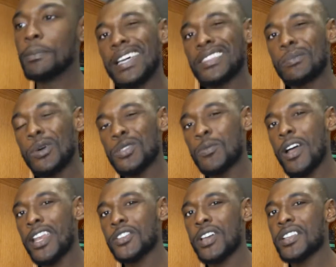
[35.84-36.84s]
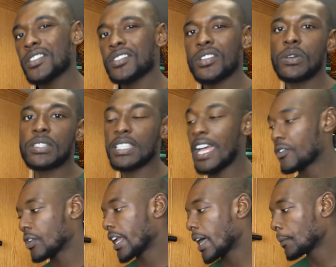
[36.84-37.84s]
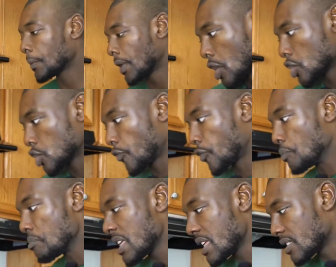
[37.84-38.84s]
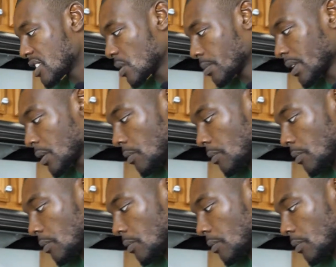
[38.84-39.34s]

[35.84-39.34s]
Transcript: at the most part, I try to just go till I run out. So for me to split them